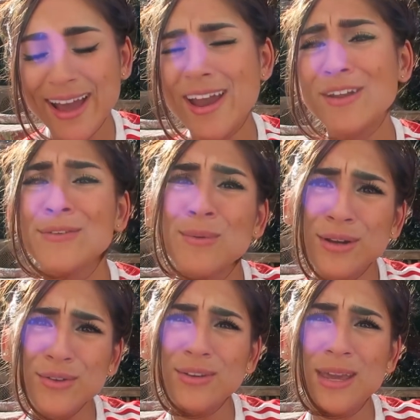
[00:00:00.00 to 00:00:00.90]
I definitely
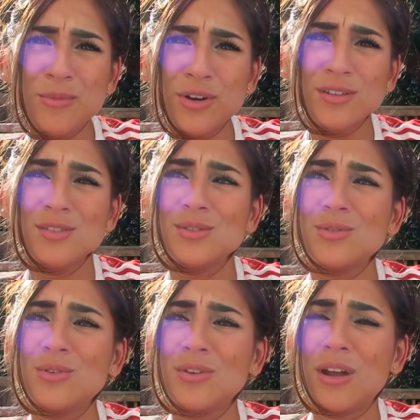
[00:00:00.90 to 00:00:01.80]
want to do Neymar
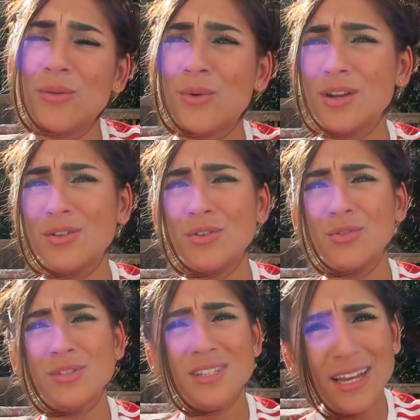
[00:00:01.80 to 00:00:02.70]
soon. I want to
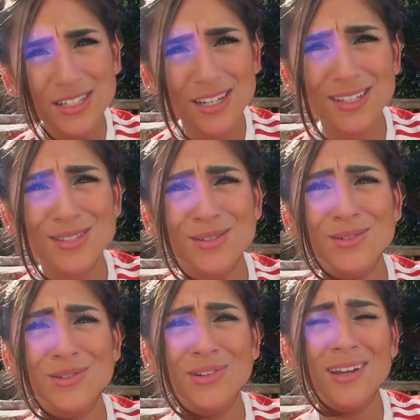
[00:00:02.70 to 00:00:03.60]
do Sanchez
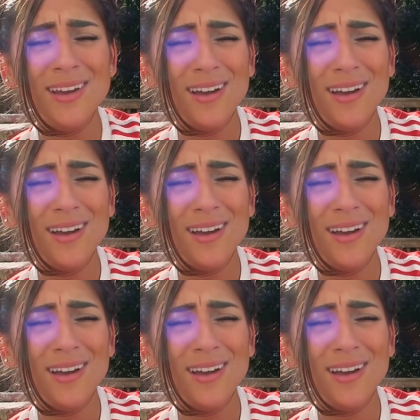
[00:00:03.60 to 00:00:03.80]
soon.